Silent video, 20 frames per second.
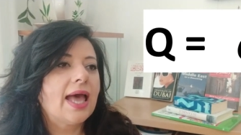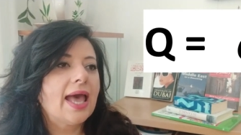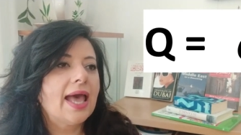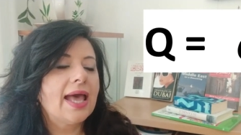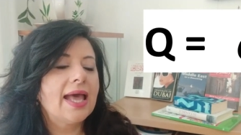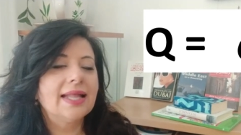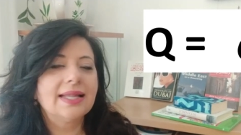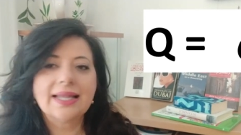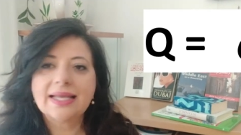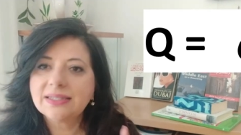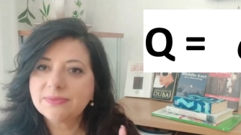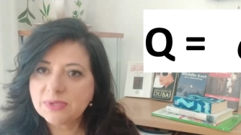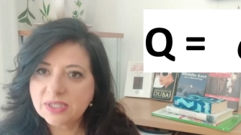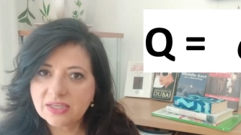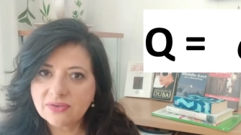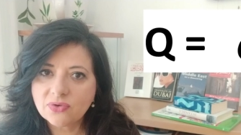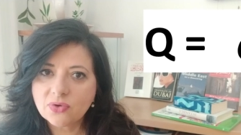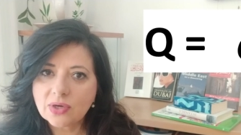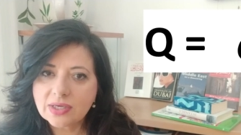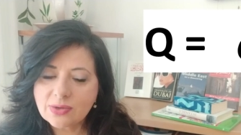And let me
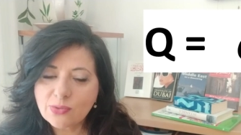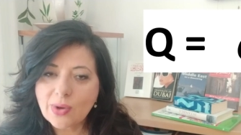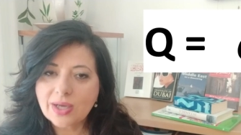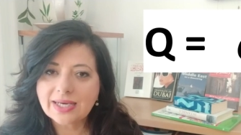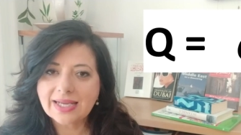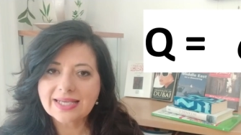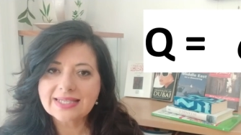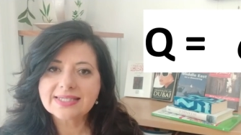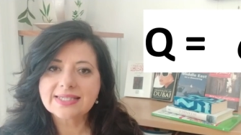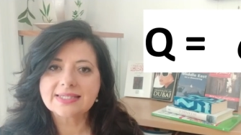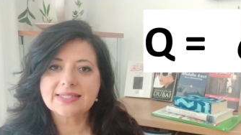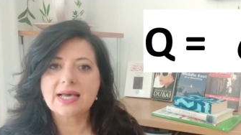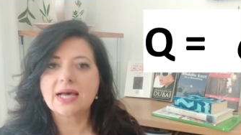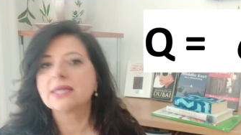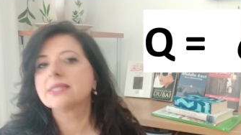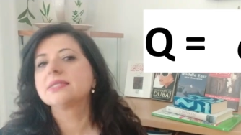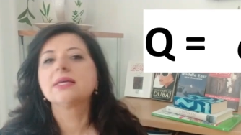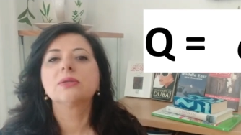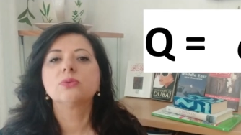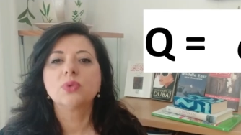give you one
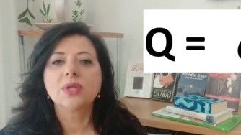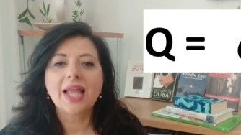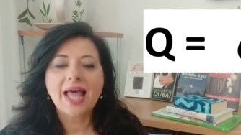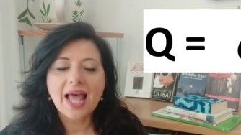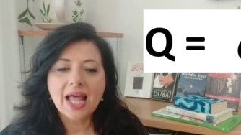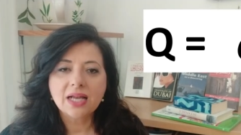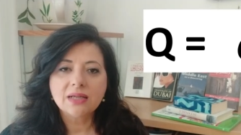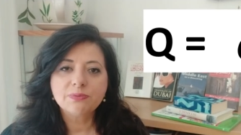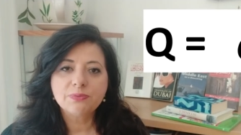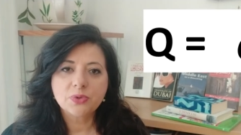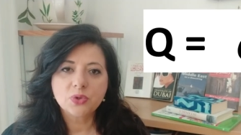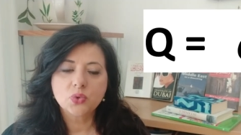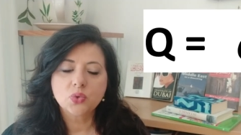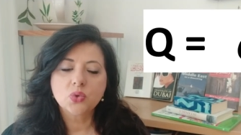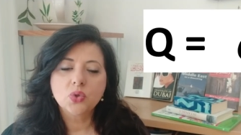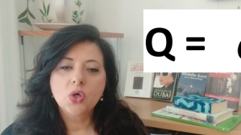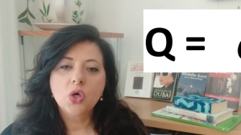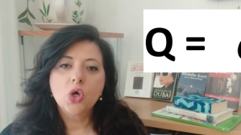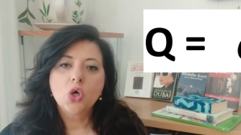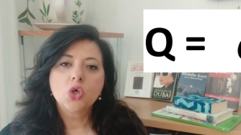exercise that will help
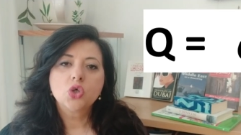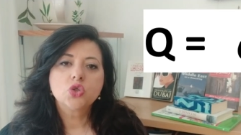you